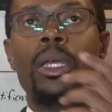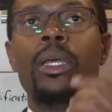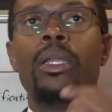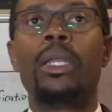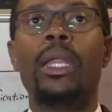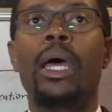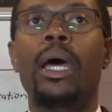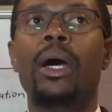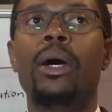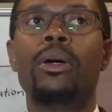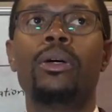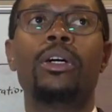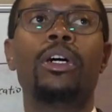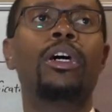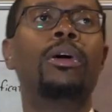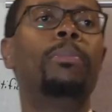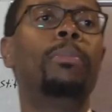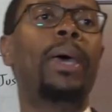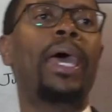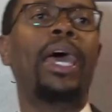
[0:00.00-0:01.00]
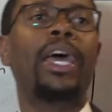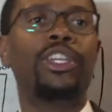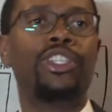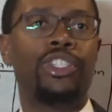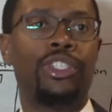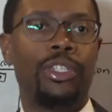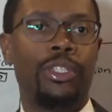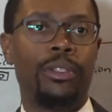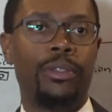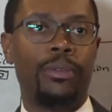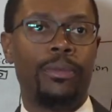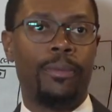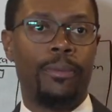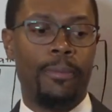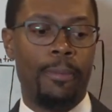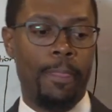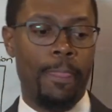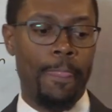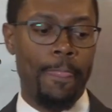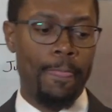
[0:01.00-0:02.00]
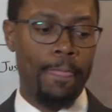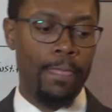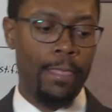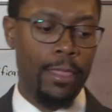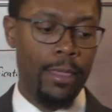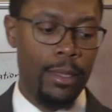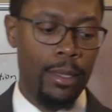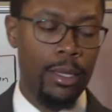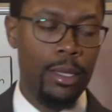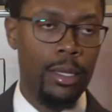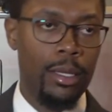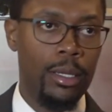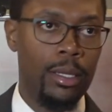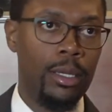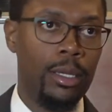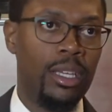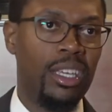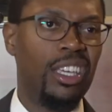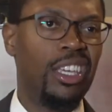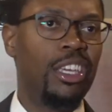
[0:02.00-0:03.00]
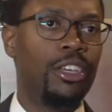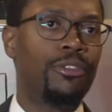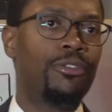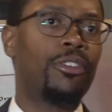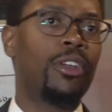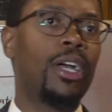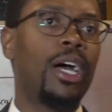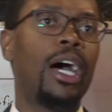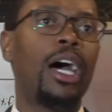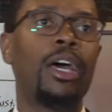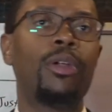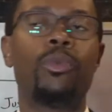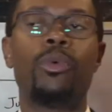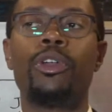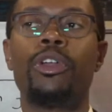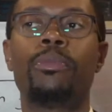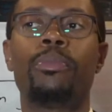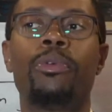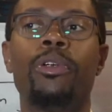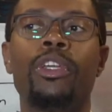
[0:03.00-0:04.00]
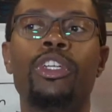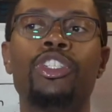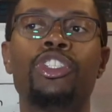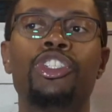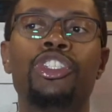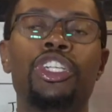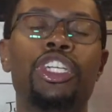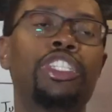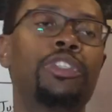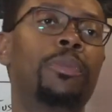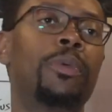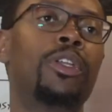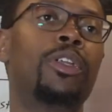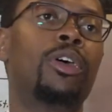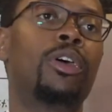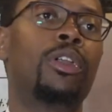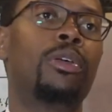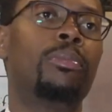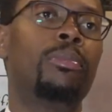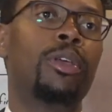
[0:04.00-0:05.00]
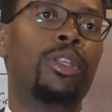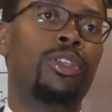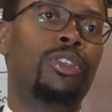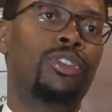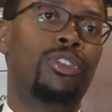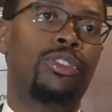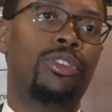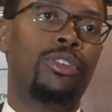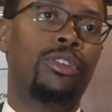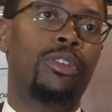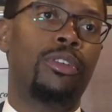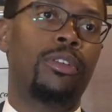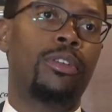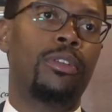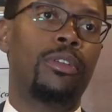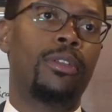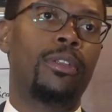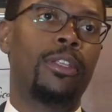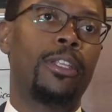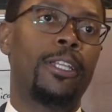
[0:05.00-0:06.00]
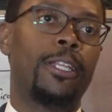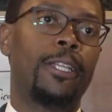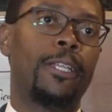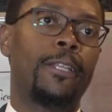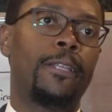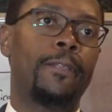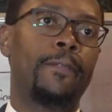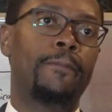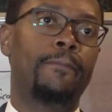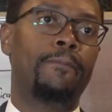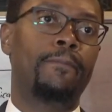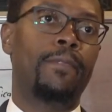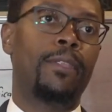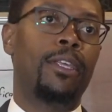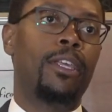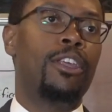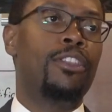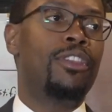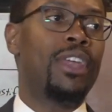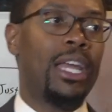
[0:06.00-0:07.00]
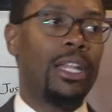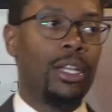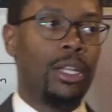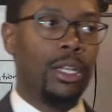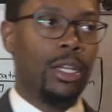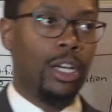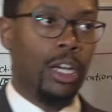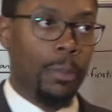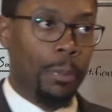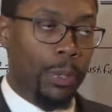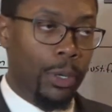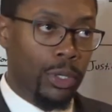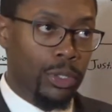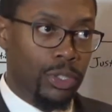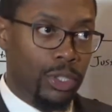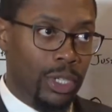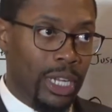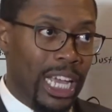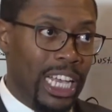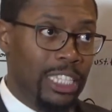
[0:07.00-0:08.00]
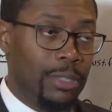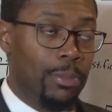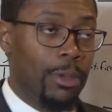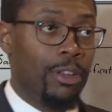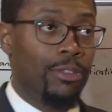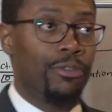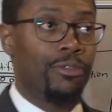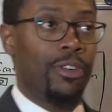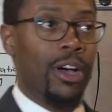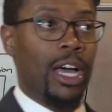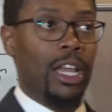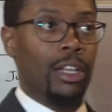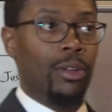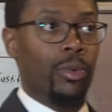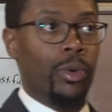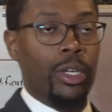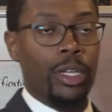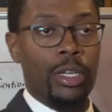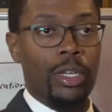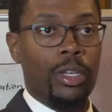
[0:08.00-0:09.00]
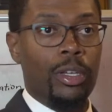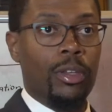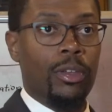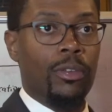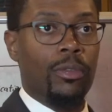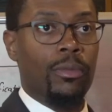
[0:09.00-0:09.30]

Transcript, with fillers: Now, imagine if God were to bring judgment on a minister that a person has been following